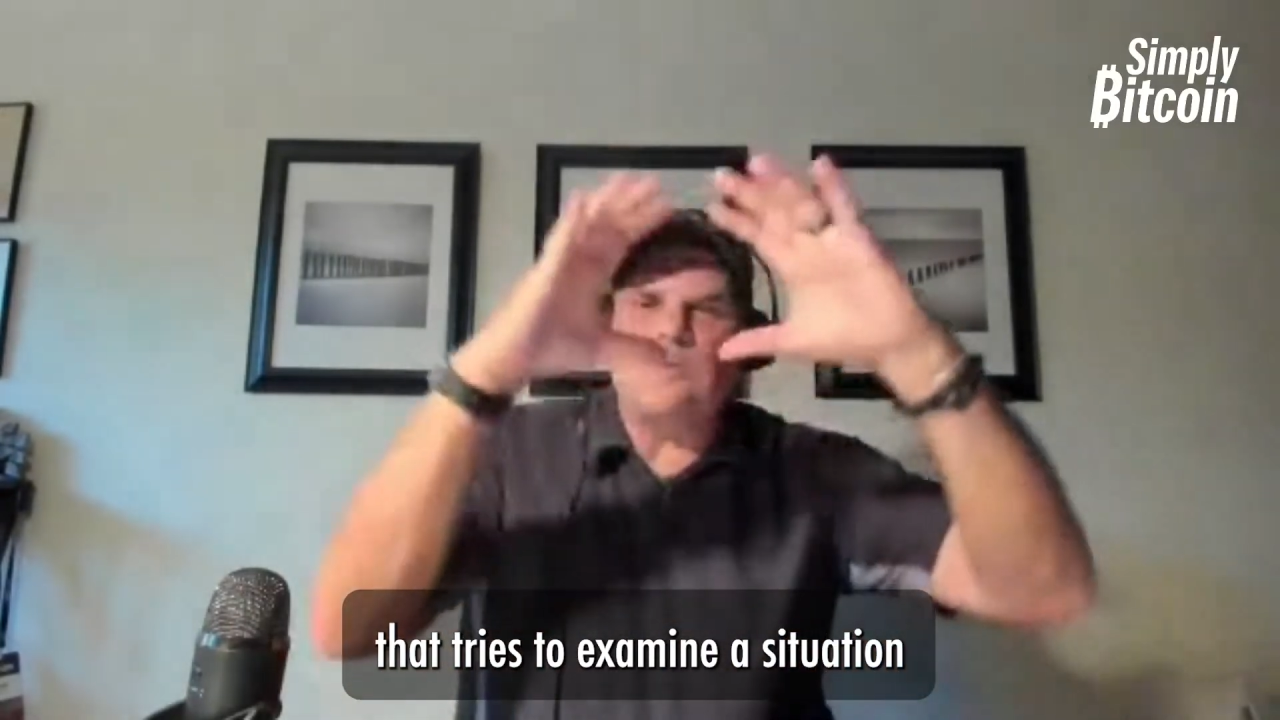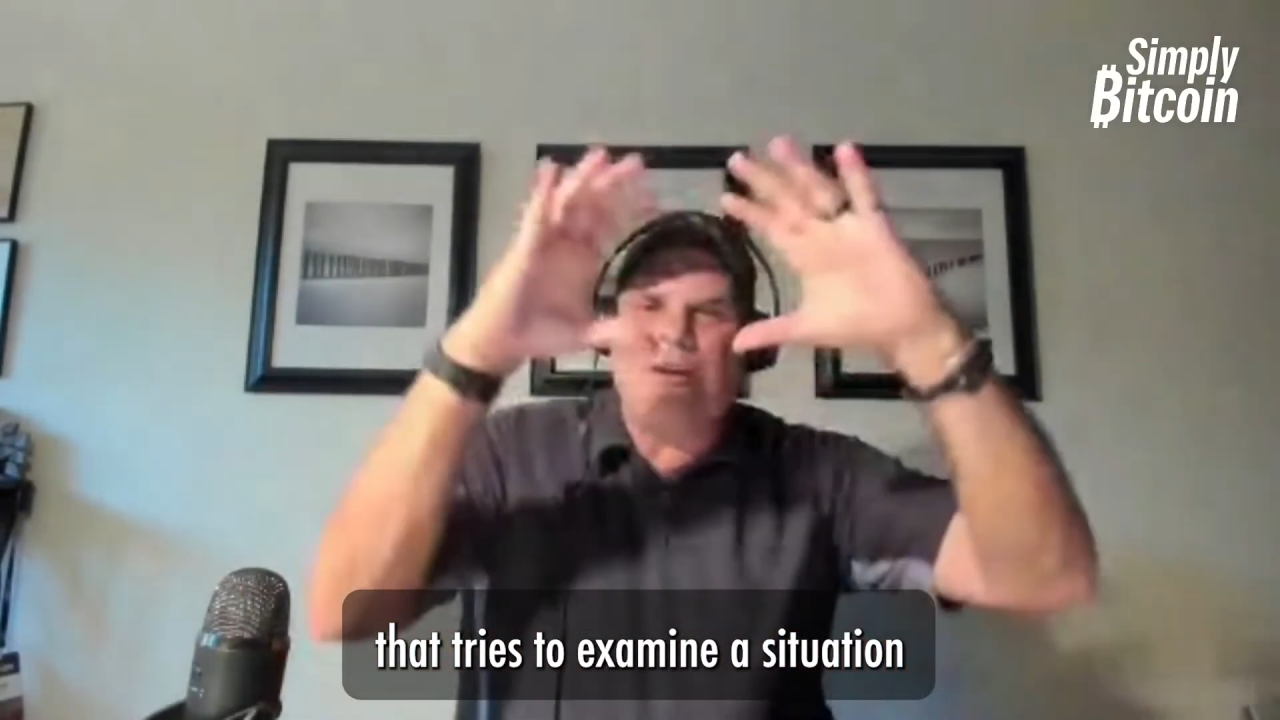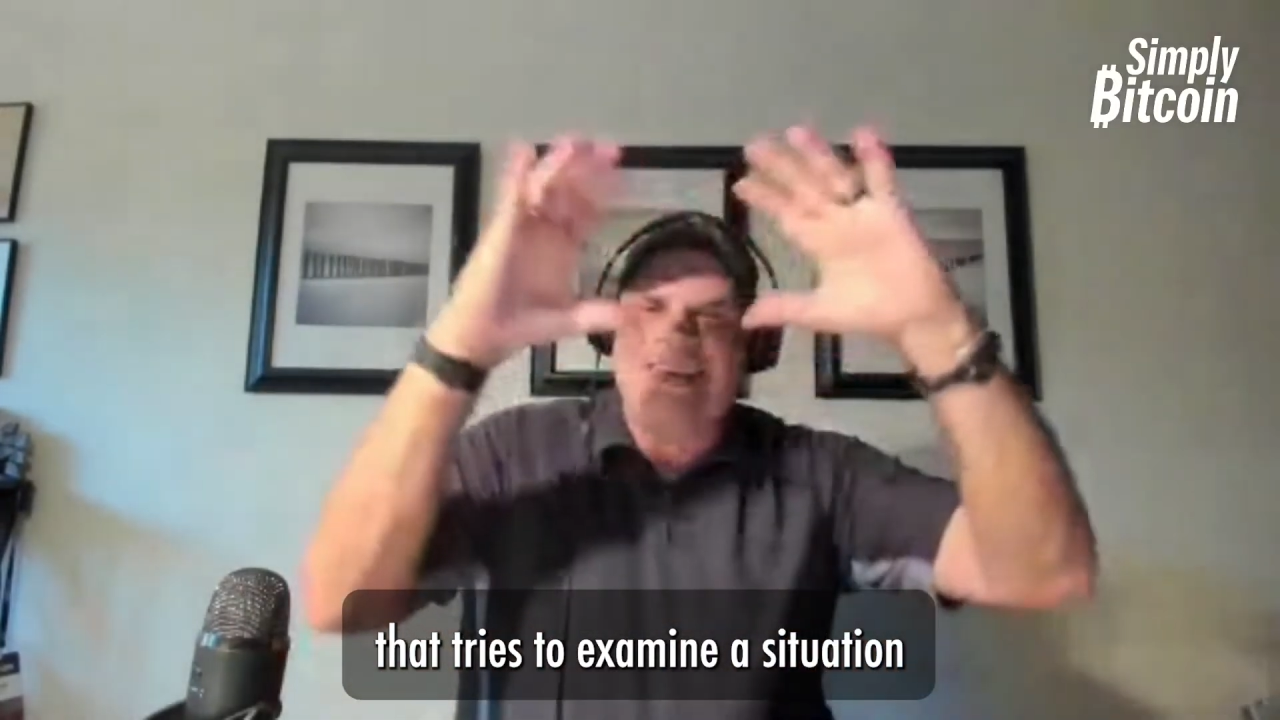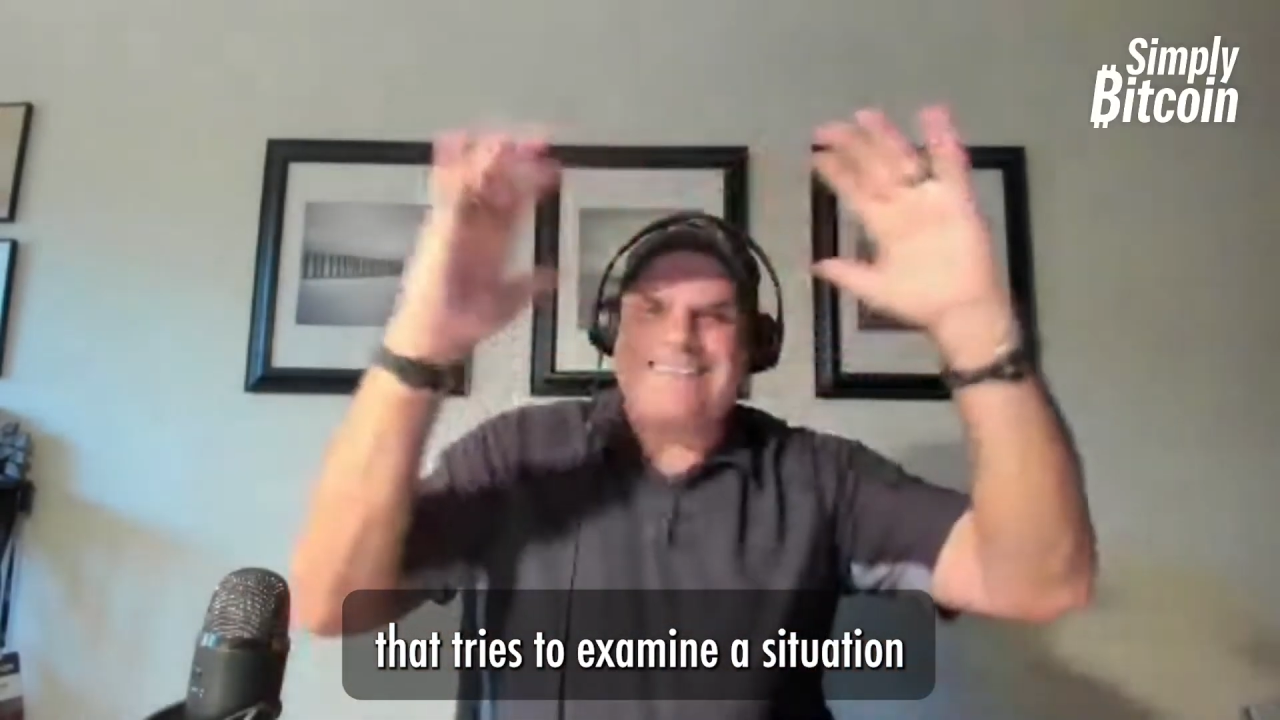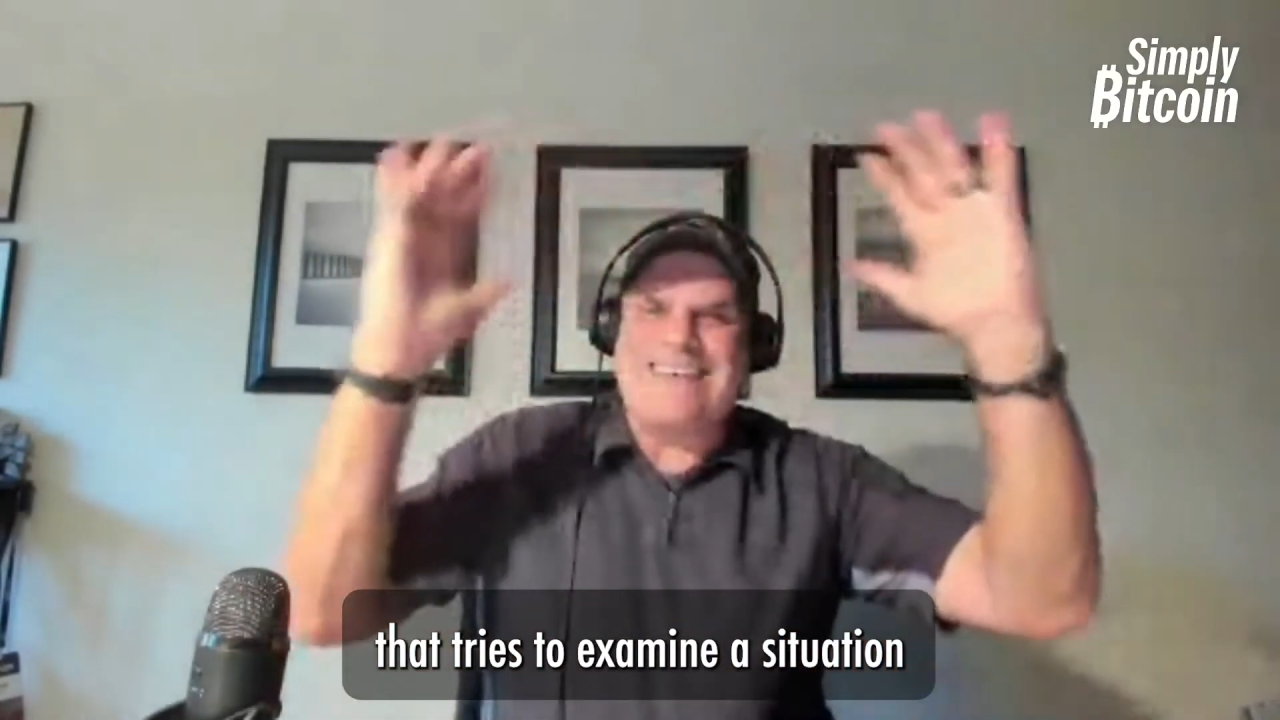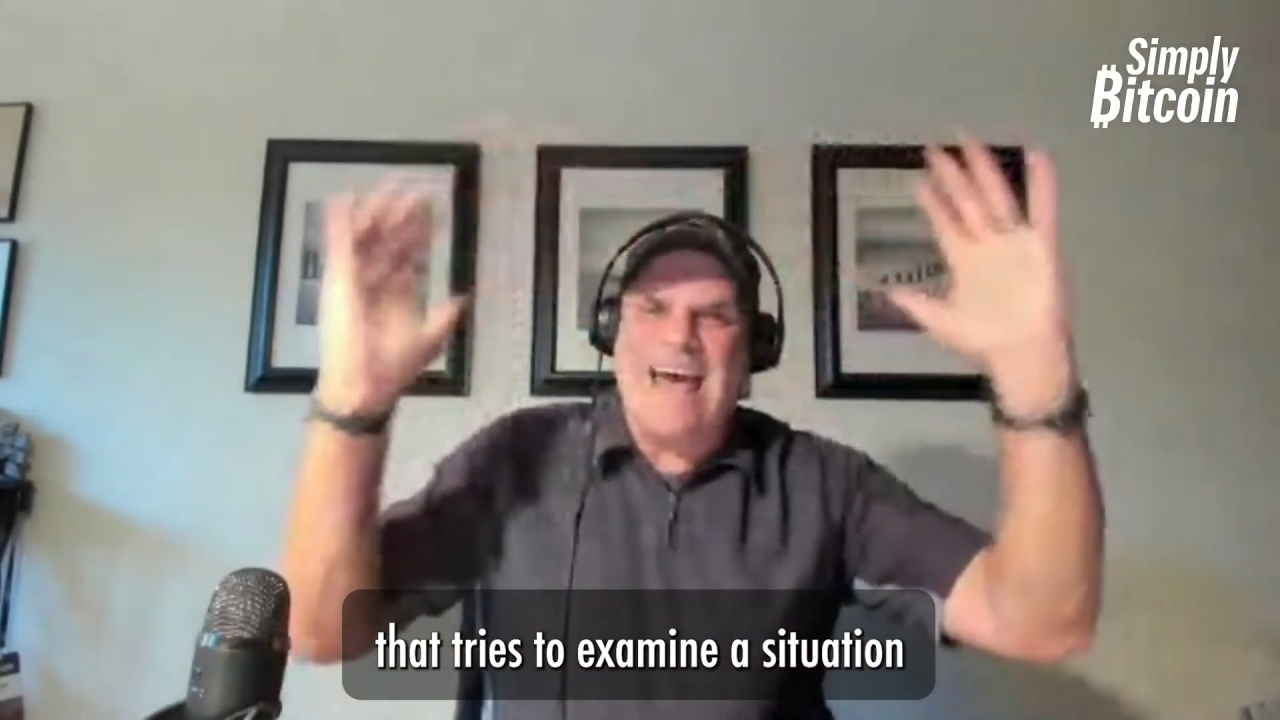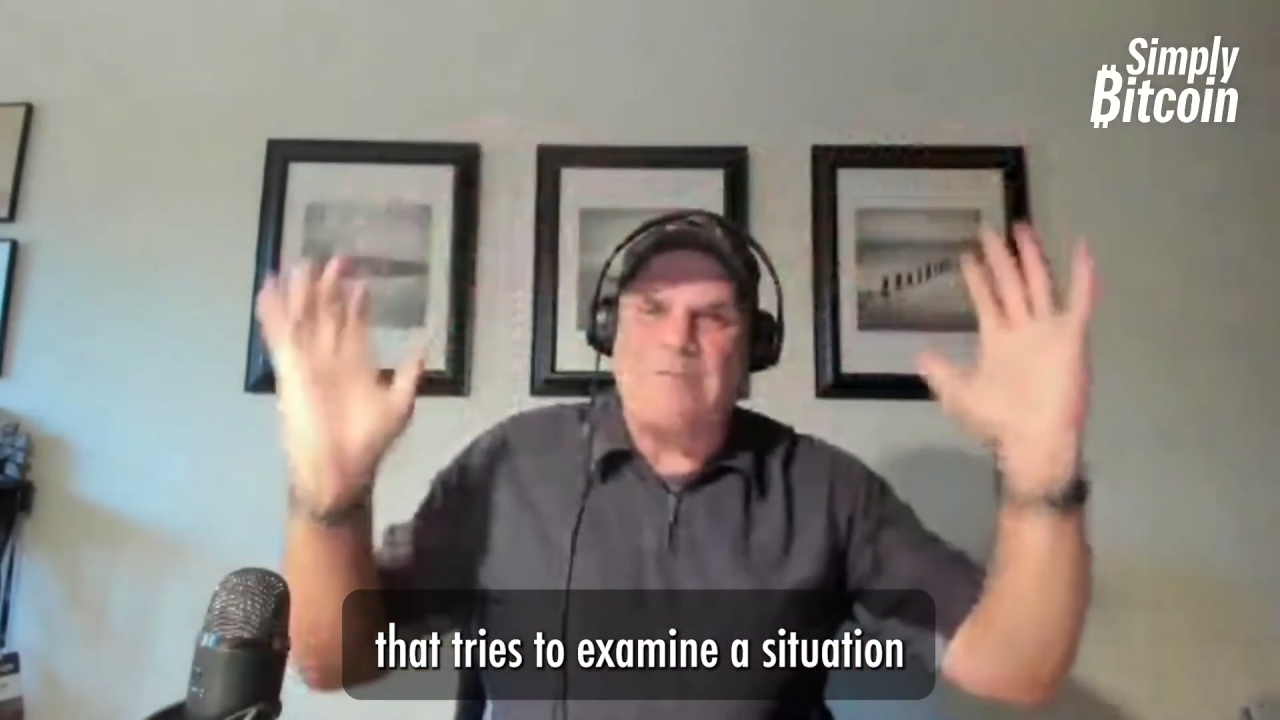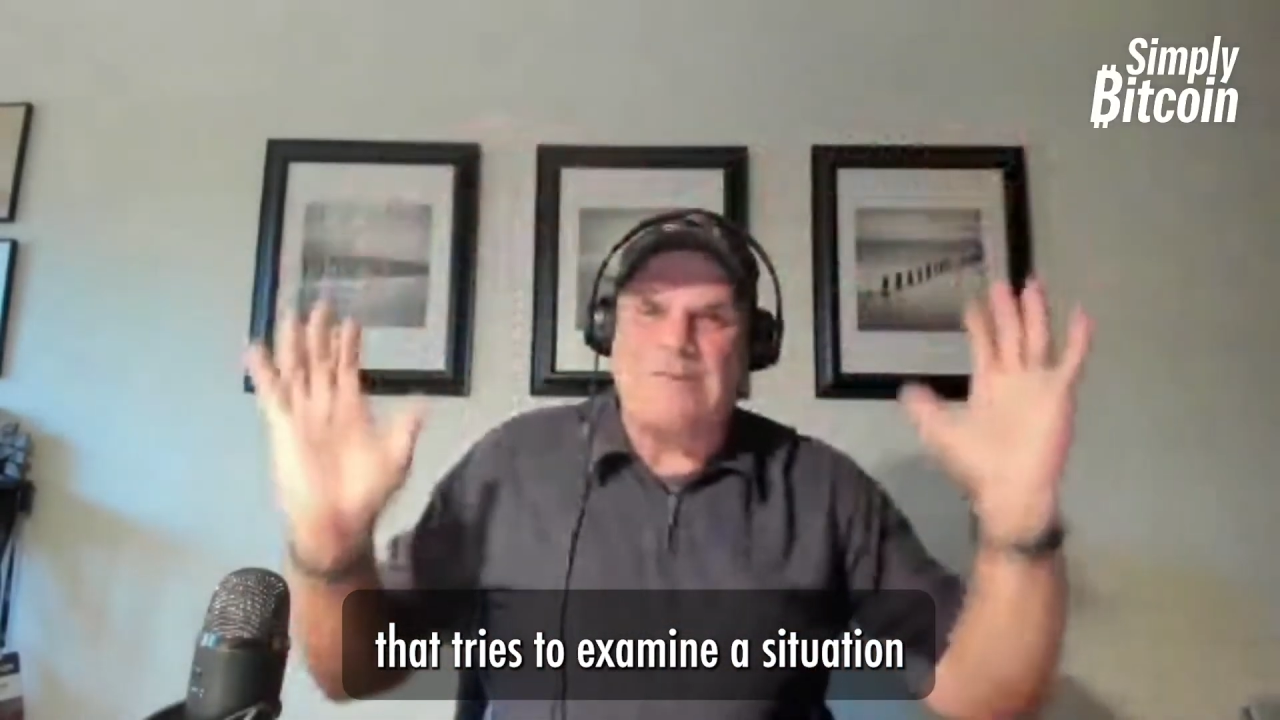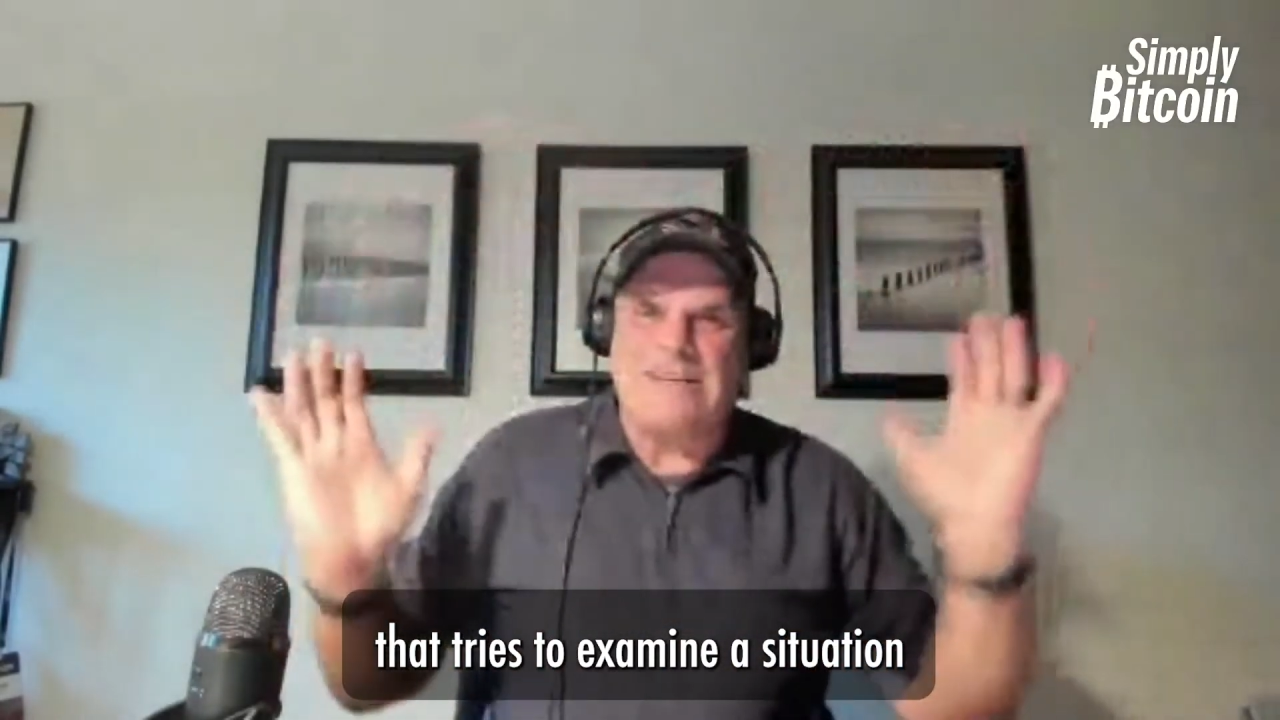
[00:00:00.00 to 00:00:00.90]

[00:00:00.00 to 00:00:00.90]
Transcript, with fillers: examine a